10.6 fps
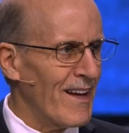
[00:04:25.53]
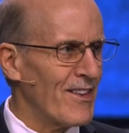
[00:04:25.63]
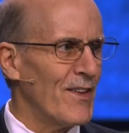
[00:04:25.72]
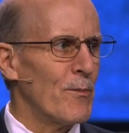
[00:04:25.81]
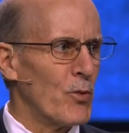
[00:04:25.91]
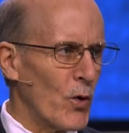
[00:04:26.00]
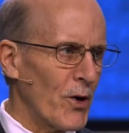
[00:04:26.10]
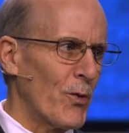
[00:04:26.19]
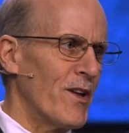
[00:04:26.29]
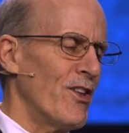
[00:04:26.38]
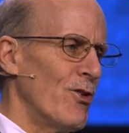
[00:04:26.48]
like the
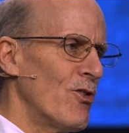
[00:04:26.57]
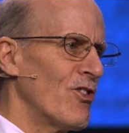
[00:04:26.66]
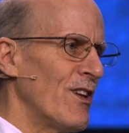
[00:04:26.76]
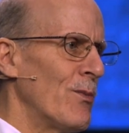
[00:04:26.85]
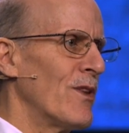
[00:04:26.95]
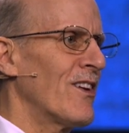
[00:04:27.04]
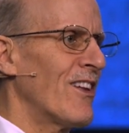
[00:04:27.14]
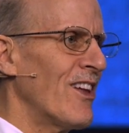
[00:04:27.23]
embroidery that you see with the